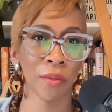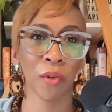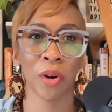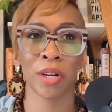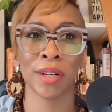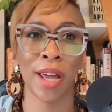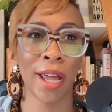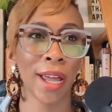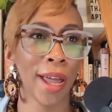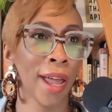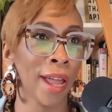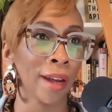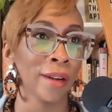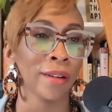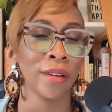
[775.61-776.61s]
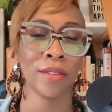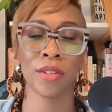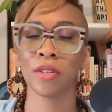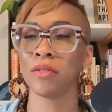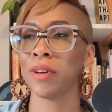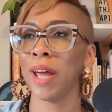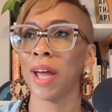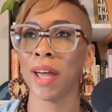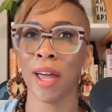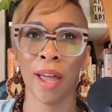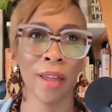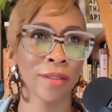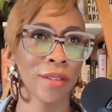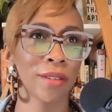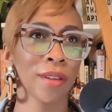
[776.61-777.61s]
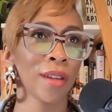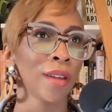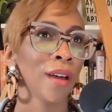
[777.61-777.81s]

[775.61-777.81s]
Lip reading: for a decade, 2 decades,